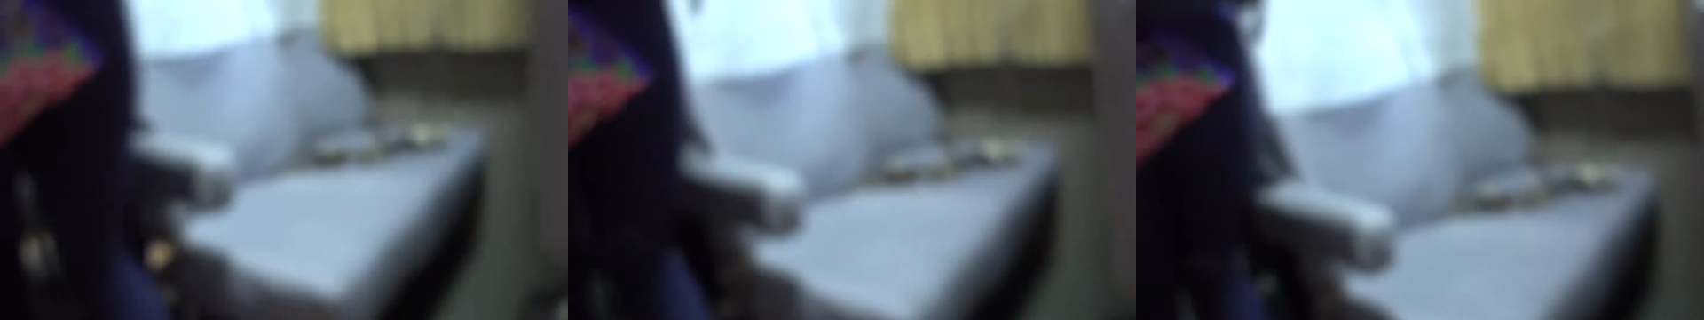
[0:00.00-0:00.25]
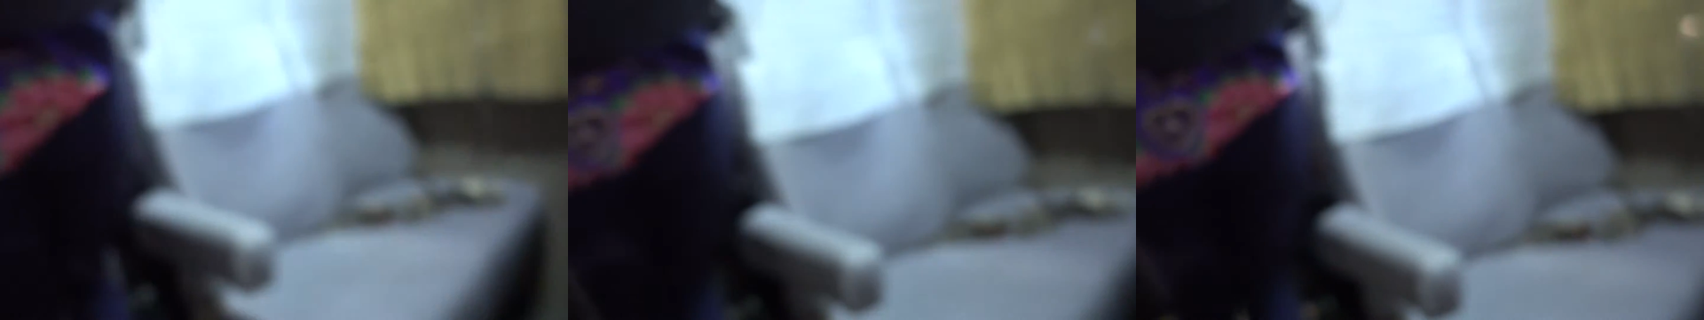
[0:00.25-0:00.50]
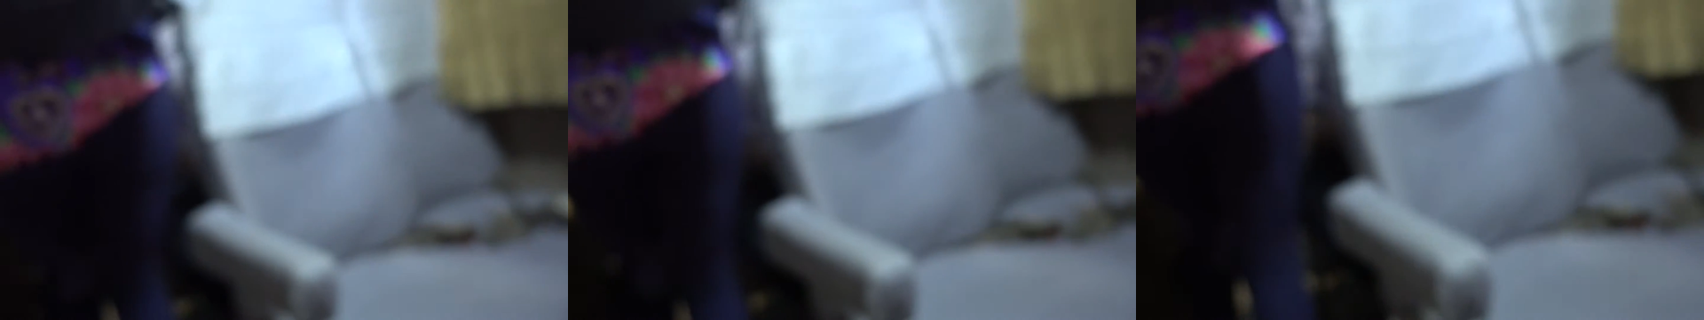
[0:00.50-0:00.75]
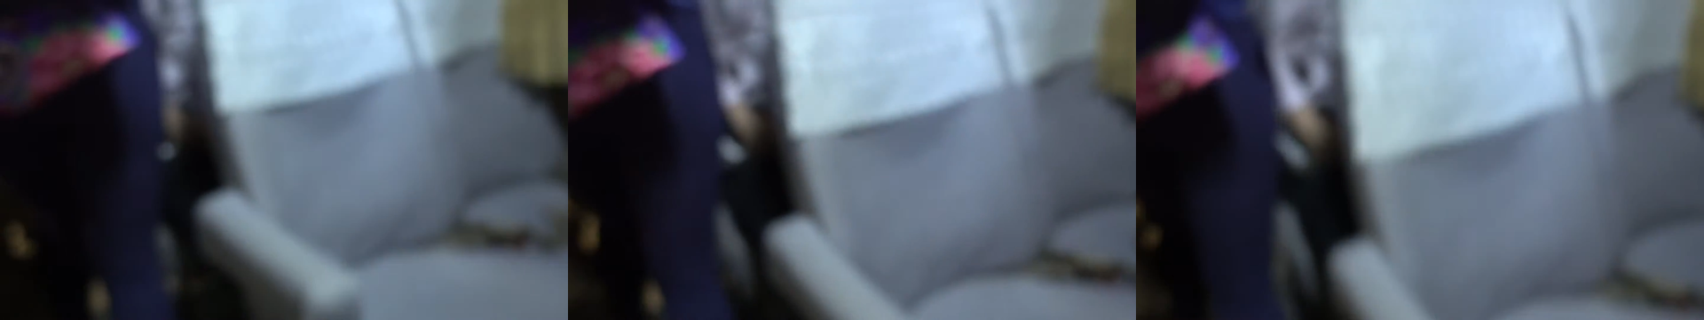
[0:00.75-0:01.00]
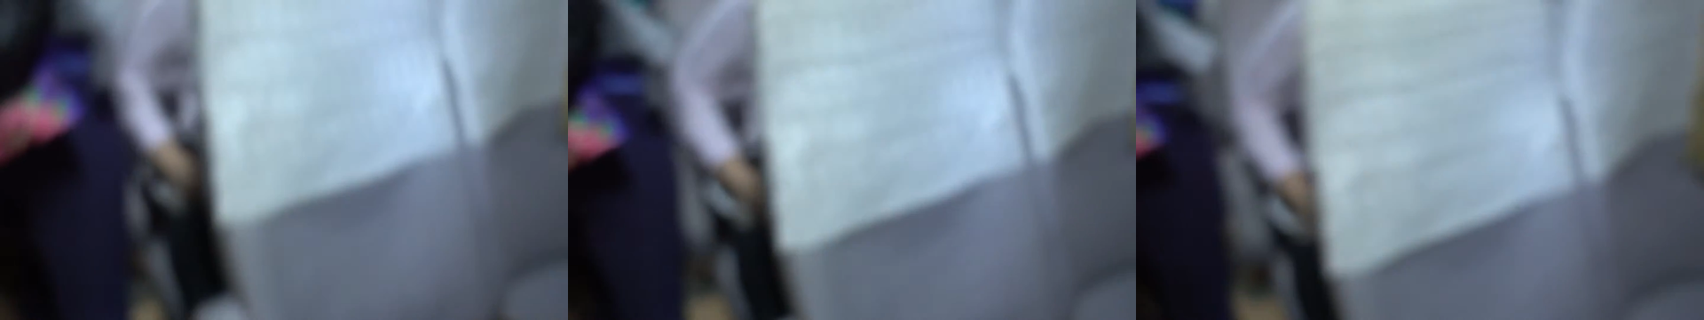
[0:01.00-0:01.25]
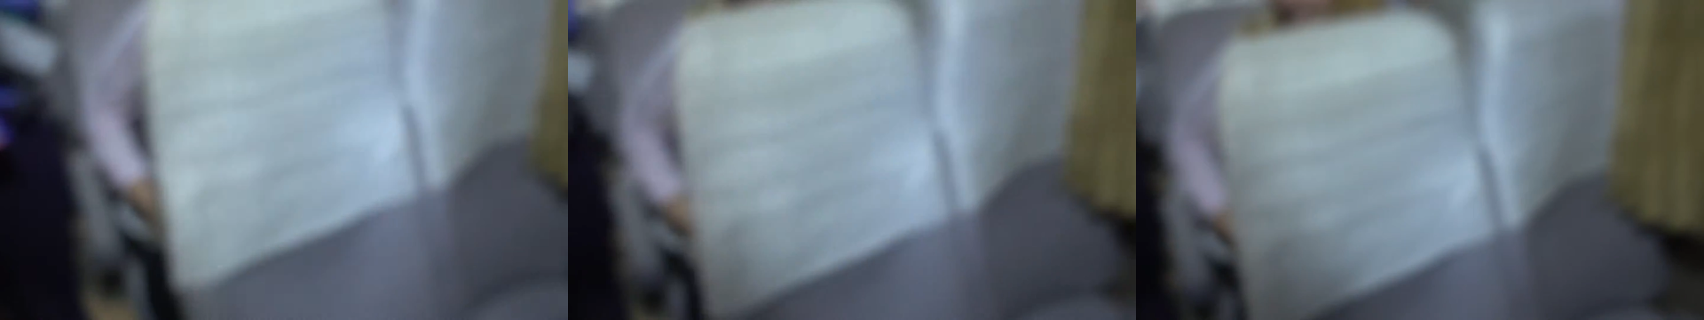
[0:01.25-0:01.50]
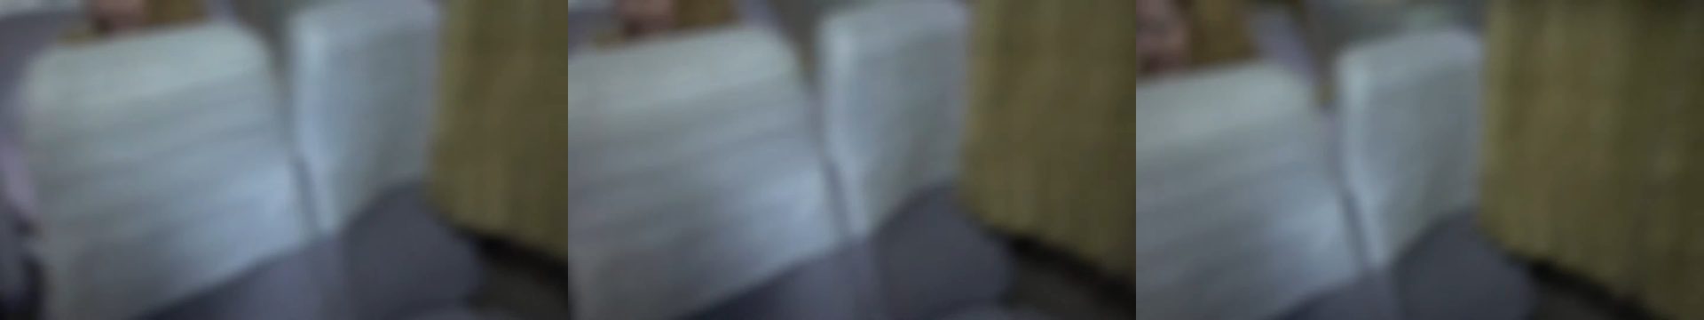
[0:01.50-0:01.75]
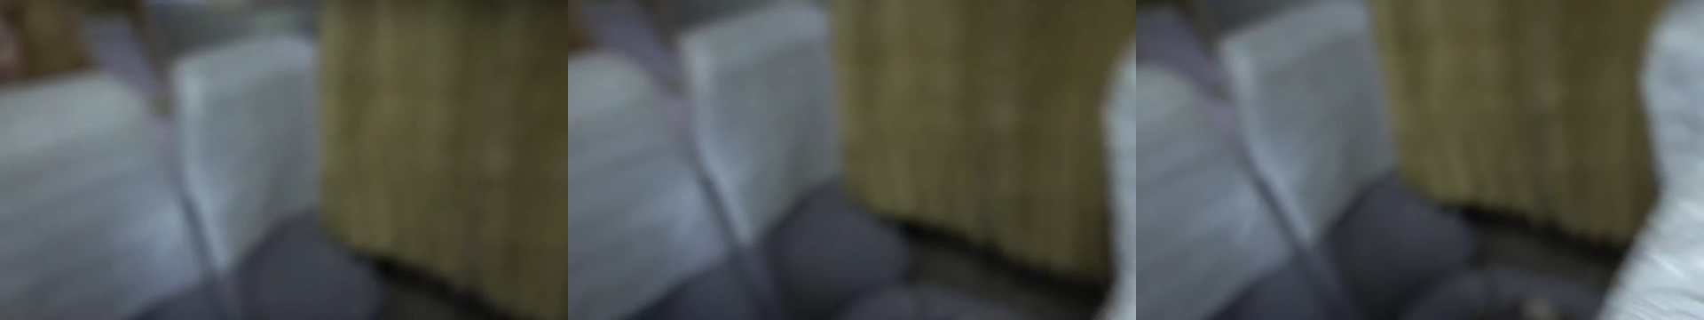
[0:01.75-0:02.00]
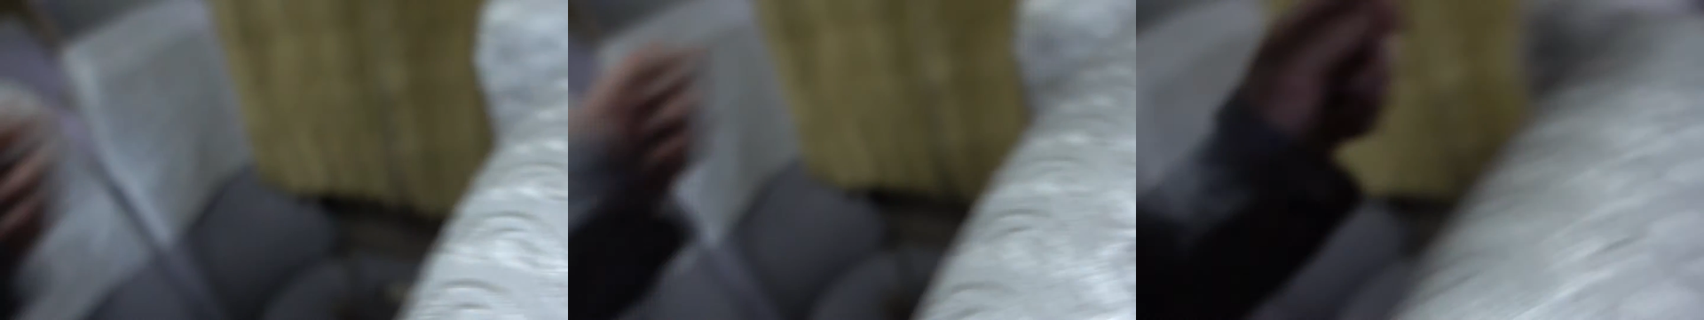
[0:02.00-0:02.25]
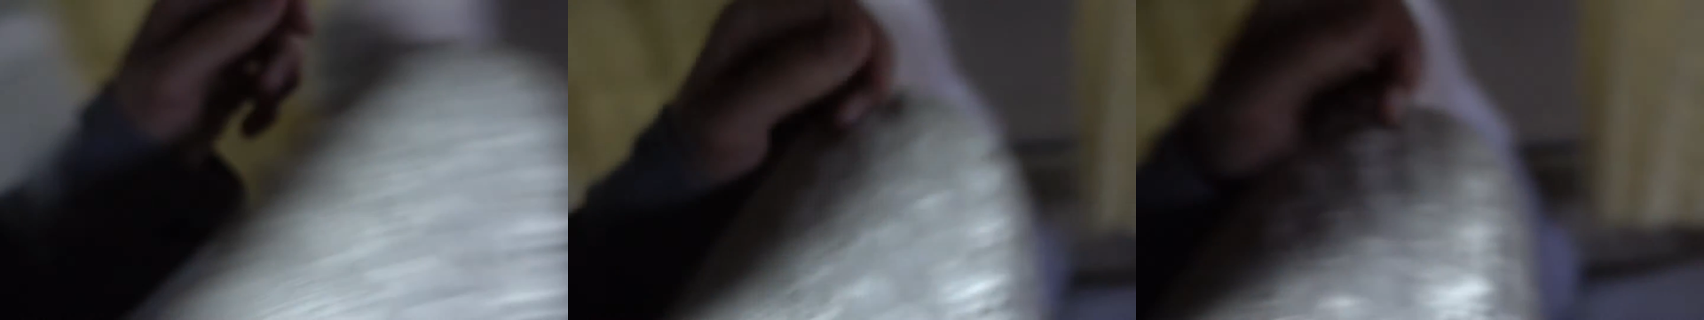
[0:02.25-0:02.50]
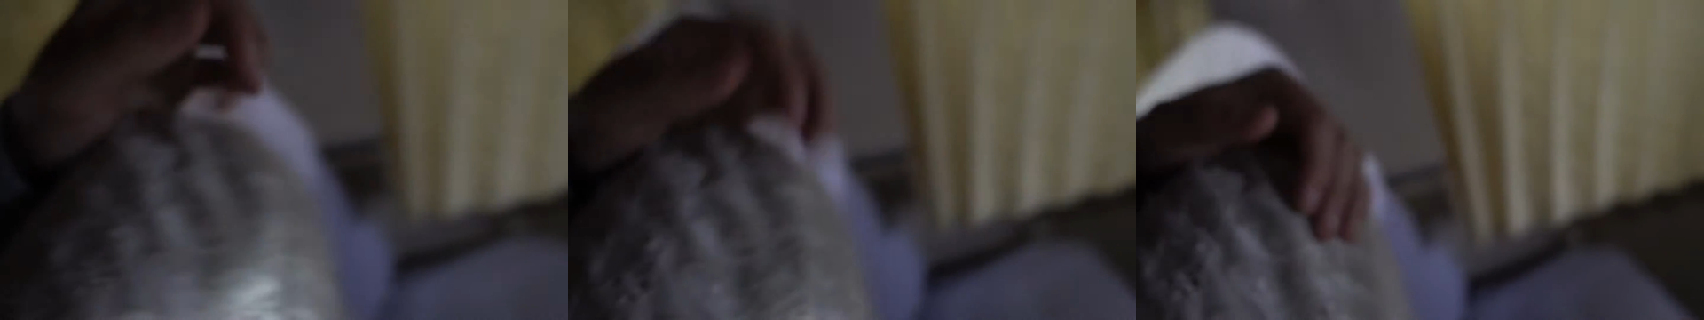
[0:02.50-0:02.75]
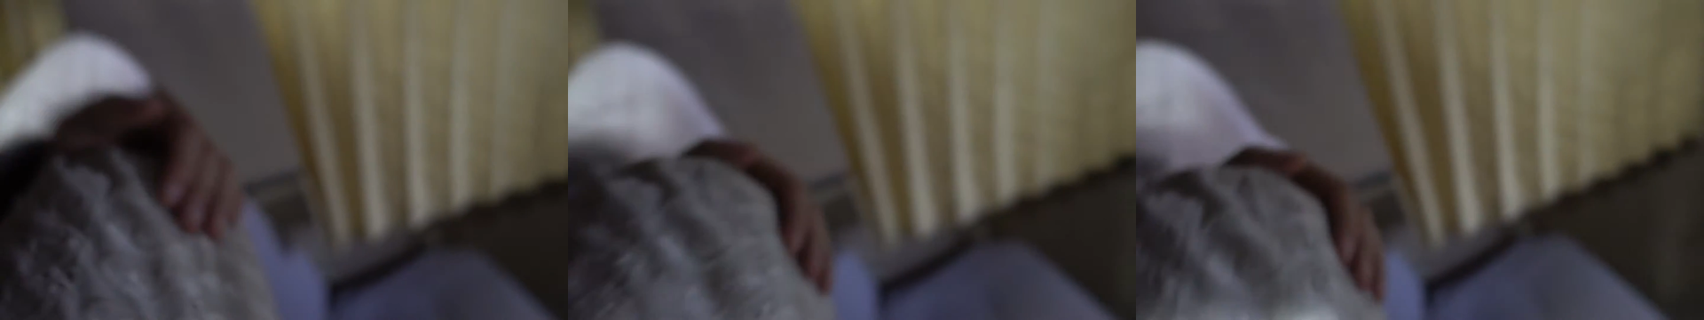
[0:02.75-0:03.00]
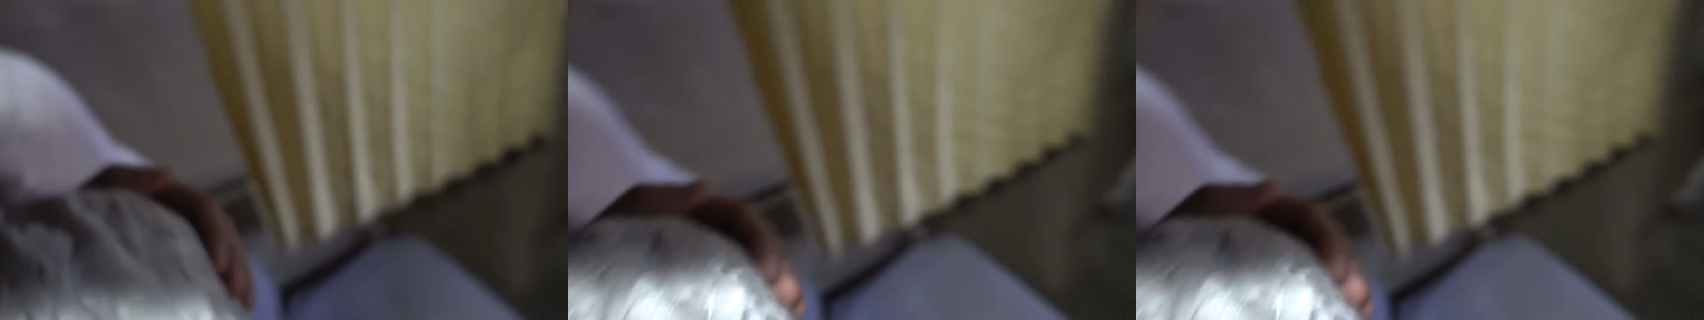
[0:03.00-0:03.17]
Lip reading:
Nobody's mouth can be seen.